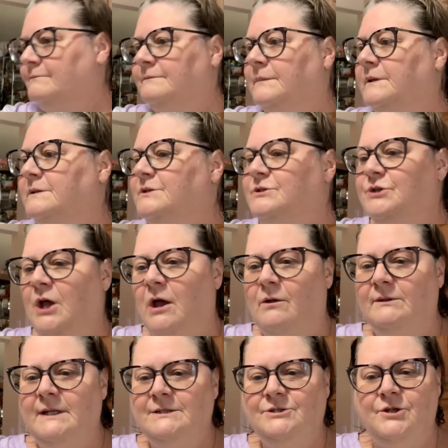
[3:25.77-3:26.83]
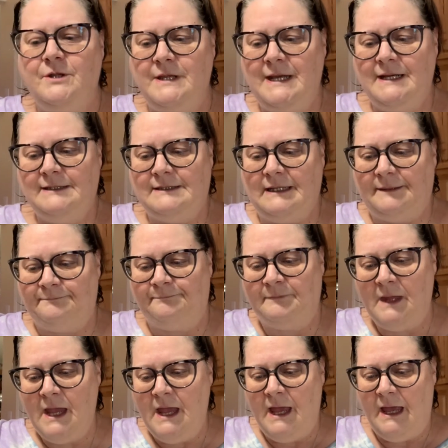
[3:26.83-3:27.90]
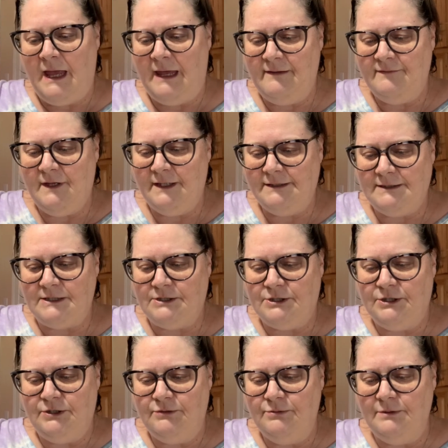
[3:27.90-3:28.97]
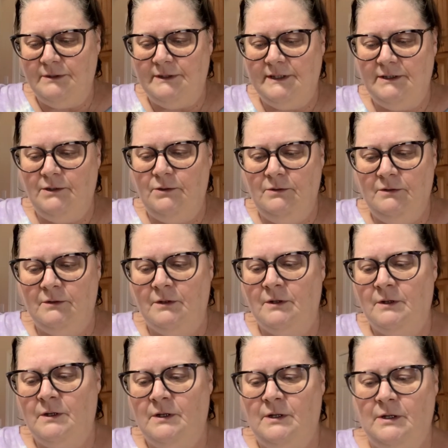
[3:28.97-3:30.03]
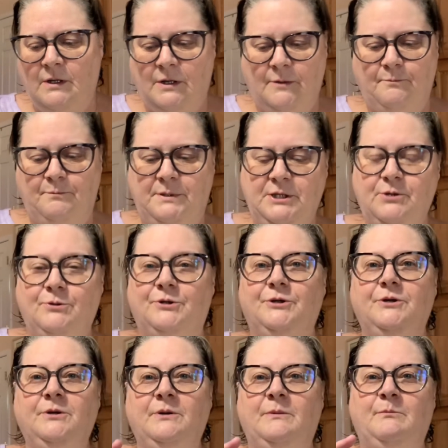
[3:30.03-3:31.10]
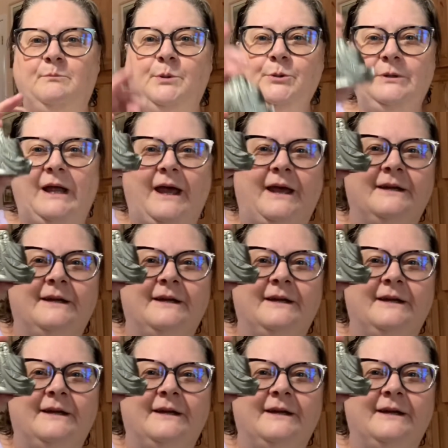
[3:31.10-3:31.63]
So let's go to the next thing. I've got this cute little pewter Buddha.